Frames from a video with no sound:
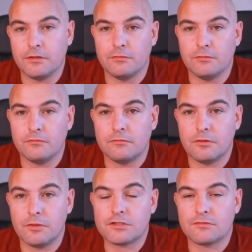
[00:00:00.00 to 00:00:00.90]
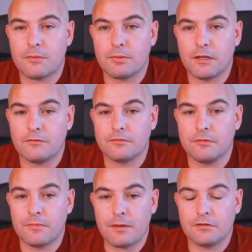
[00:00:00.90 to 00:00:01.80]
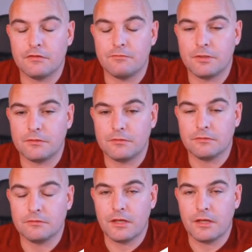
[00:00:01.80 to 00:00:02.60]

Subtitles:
extrapolate from the map that you've built, and